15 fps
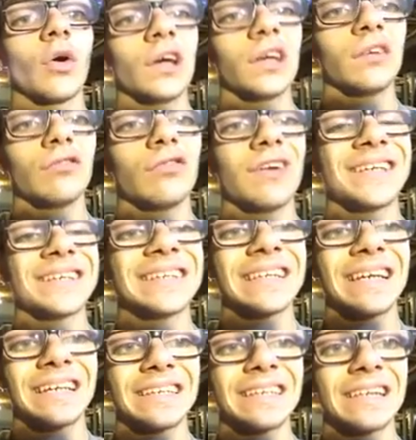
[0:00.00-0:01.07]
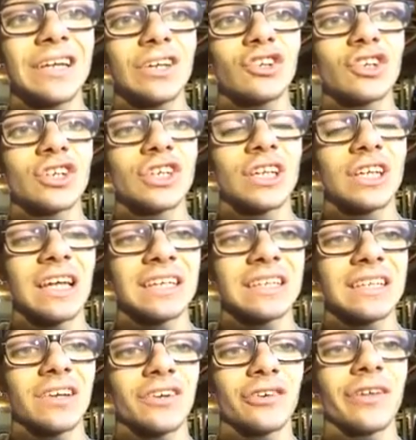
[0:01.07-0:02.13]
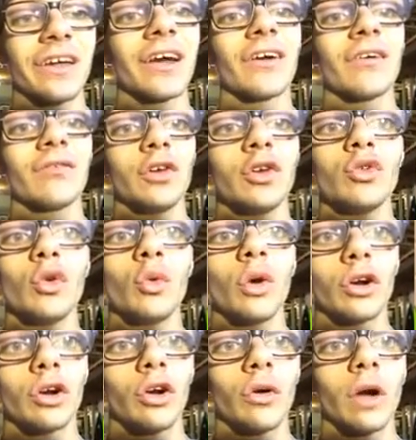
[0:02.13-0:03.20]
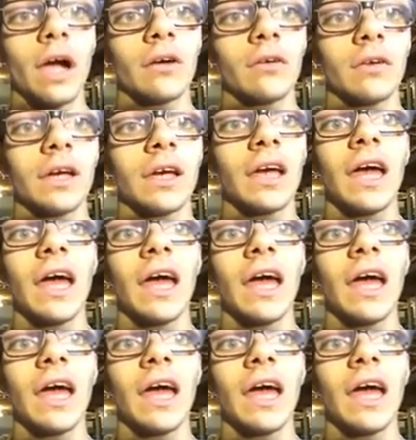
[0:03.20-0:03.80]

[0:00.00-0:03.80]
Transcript: I can fit 6 ninjas in that center there if you do it correctly.